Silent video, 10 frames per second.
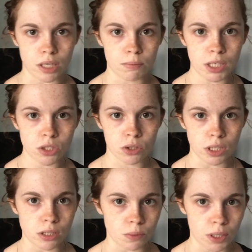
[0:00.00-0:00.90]
I might try
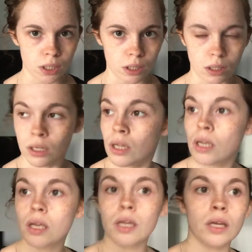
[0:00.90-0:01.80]
and do it here,
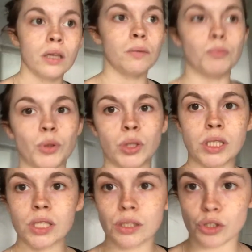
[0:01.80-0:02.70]
but
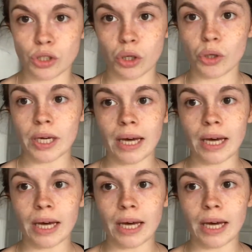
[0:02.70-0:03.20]
just look